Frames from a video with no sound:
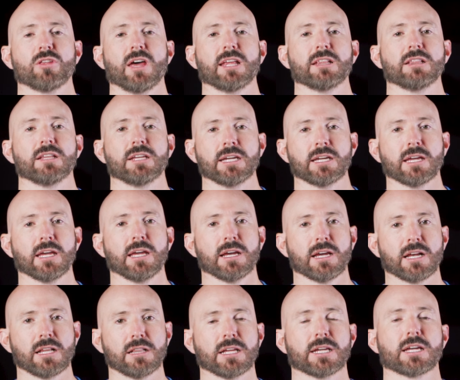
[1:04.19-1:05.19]
that link,
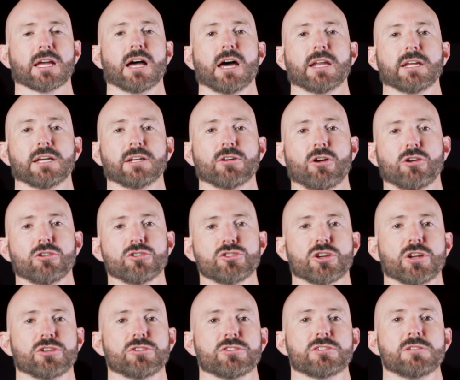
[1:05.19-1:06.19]
click on it. Our
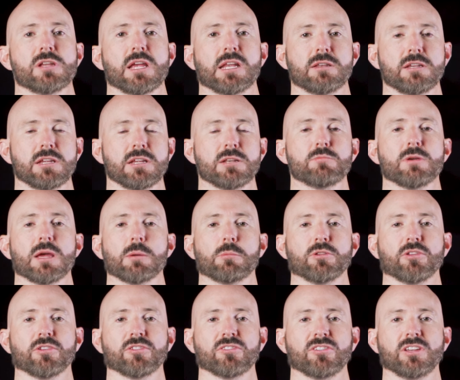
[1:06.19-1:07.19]
judges need to be
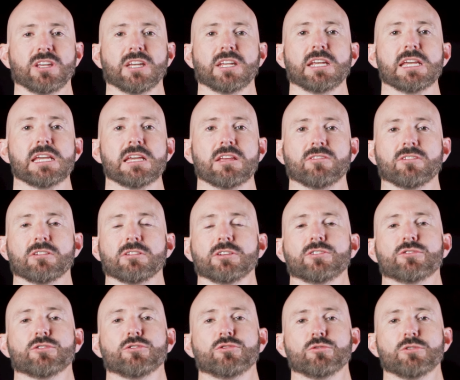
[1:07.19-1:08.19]
able to see it easily.
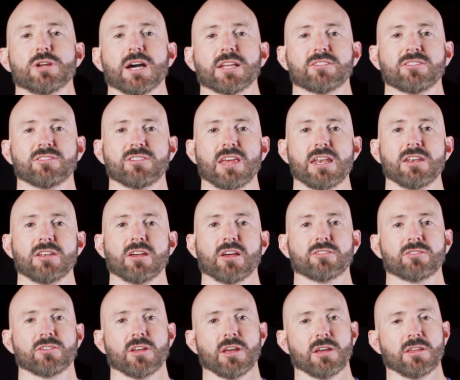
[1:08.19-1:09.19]
So do not send
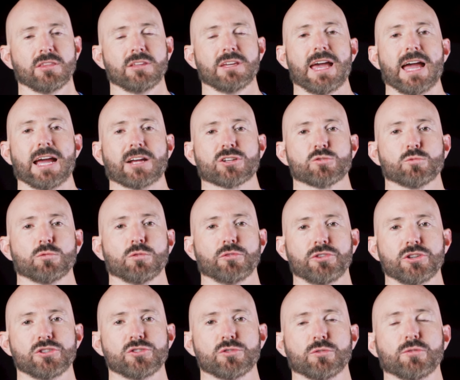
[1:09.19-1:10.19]
us the actual
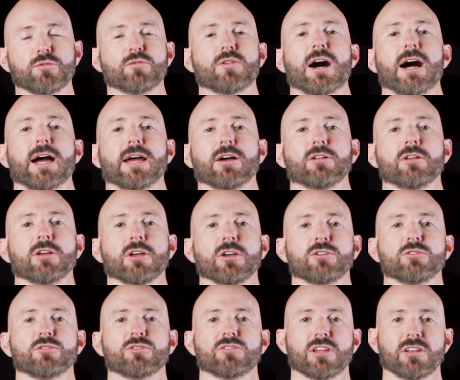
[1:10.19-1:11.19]
digital file.
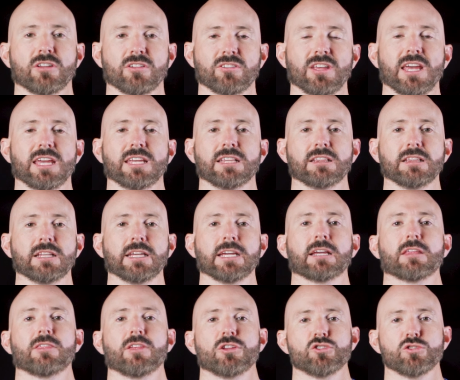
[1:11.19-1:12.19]
You send us a
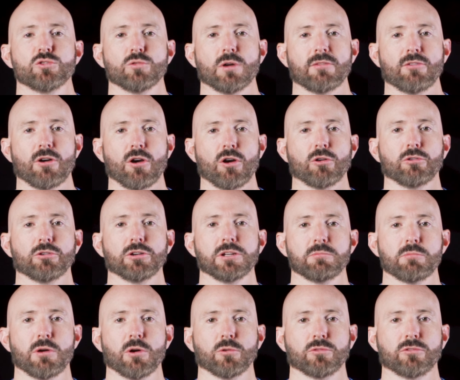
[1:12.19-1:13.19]
link that you have already
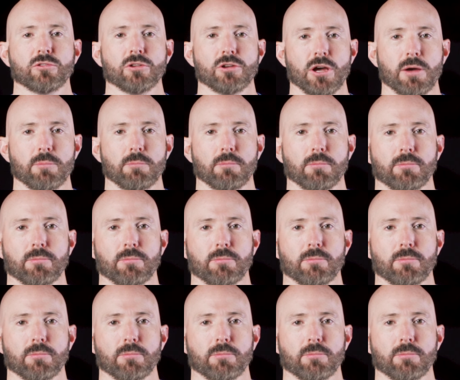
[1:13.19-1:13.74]
posted up.